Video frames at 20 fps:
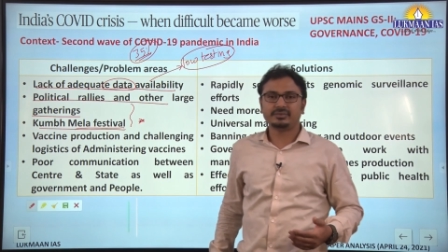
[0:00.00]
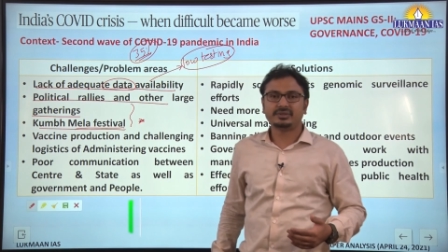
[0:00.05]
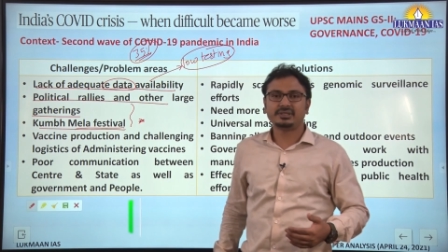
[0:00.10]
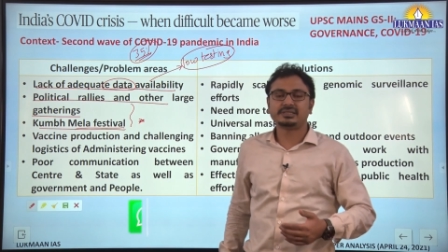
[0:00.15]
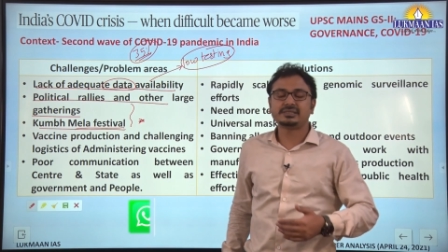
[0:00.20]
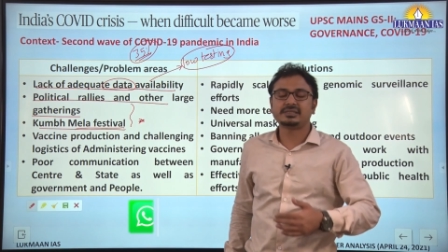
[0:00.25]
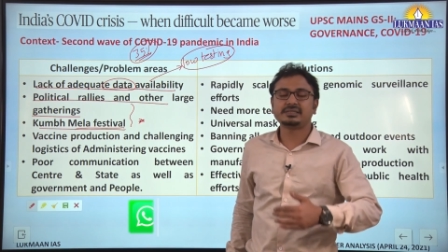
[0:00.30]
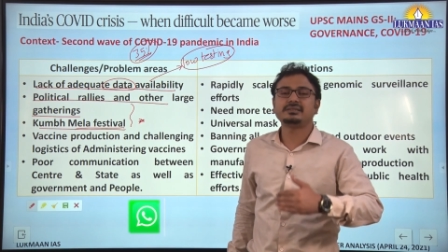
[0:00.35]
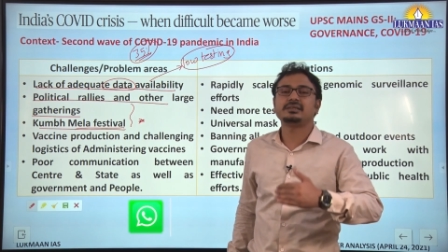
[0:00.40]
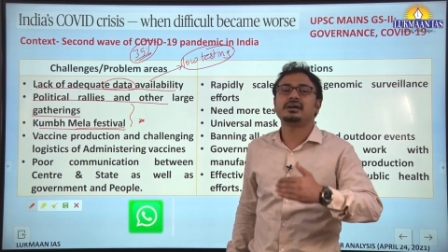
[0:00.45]

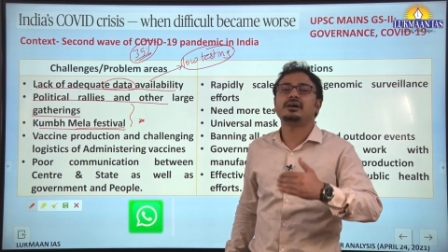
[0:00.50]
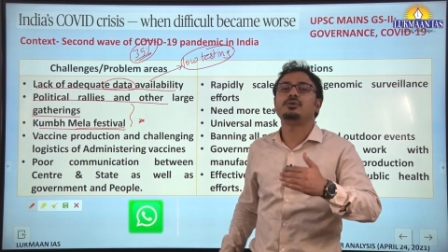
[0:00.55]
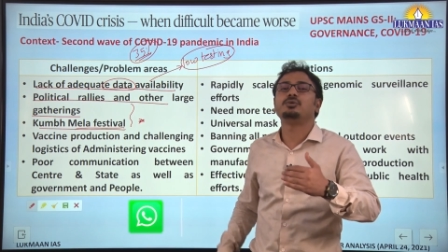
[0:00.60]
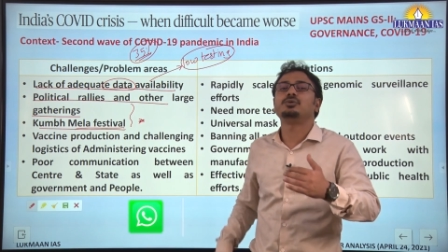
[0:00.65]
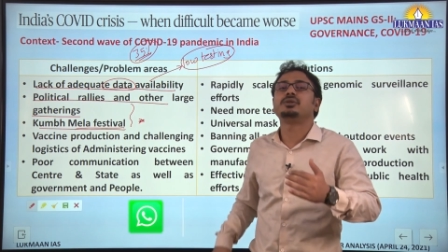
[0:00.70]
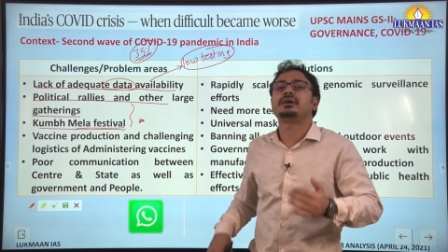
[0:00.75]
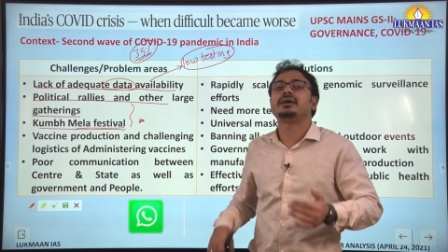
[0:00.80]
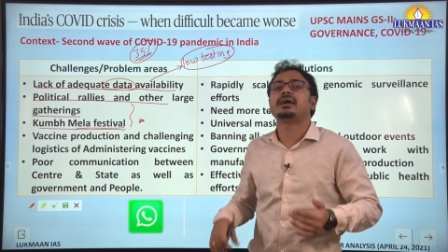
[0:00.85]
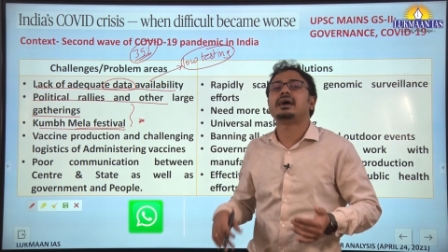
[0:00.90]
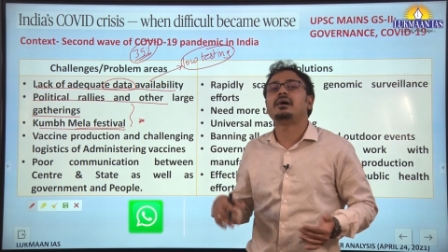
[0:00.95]
This is how
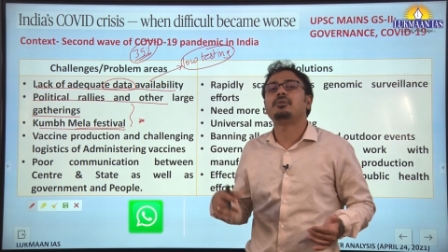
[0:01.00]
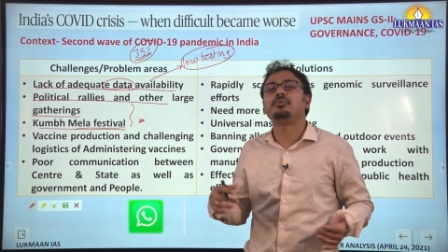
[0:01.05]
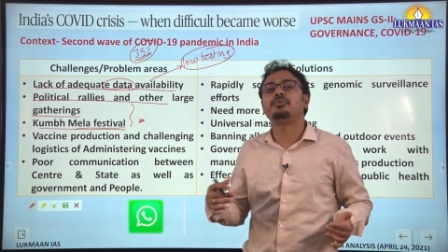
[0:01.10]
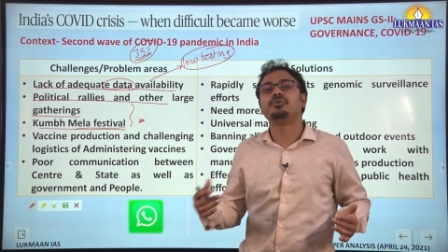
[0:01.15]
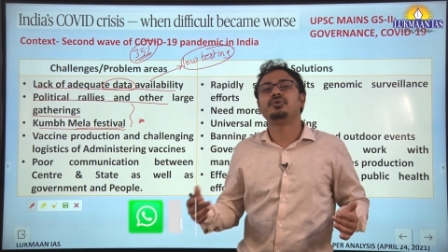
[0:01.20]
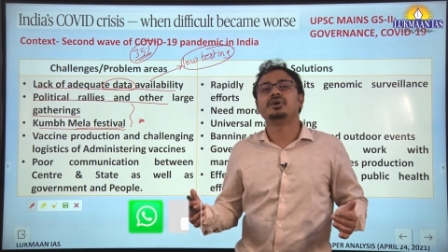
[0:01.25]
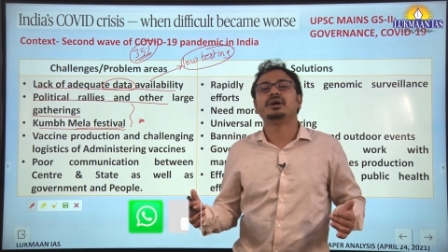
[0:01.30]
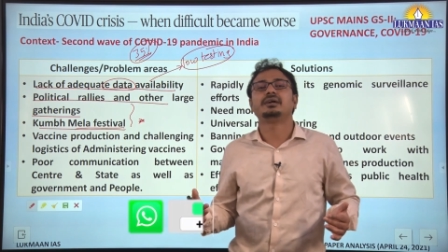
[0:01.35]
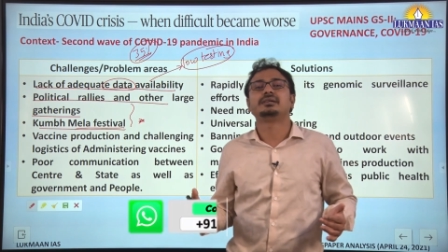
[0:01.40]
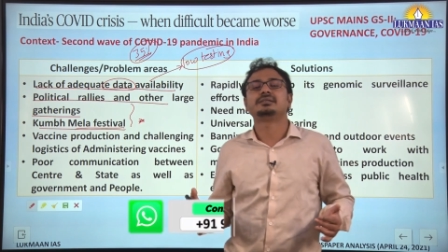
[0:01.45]
the gap
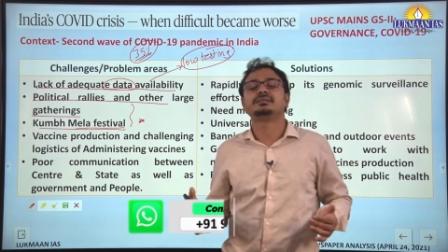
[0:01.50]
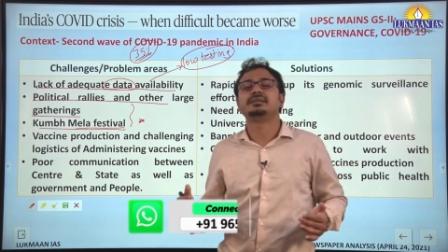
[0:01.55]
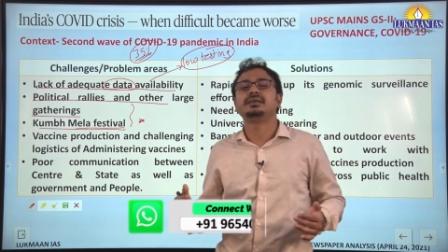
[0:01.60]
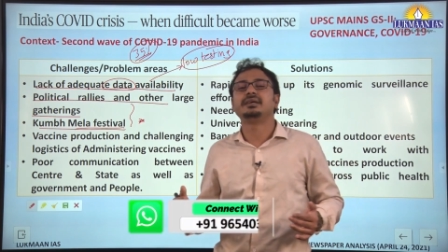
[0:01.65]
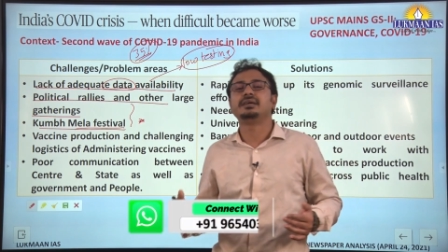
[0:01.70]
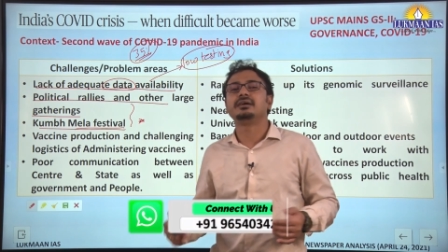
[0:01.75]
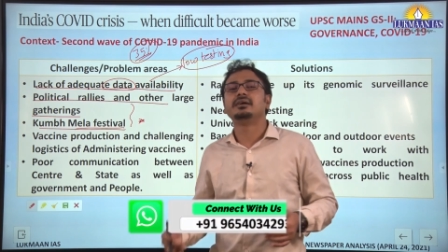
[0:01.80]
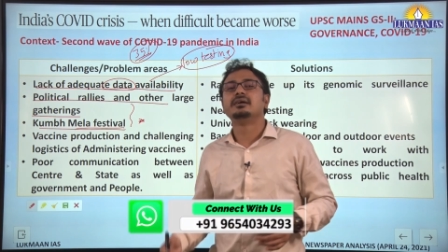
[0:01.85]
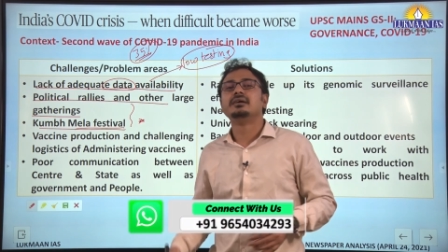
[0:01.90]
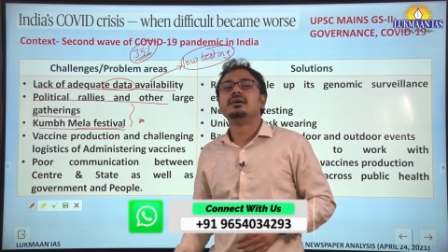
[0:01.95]
we are
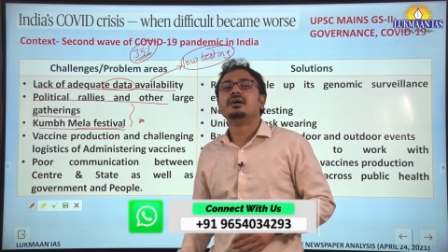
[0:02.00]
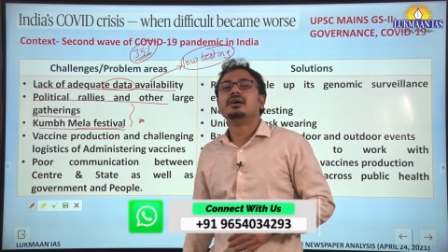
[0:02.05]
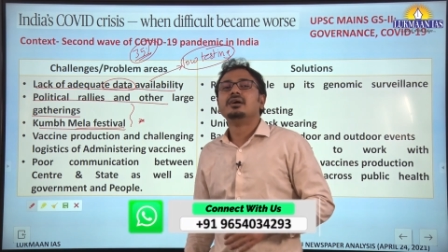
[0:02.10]
seeing.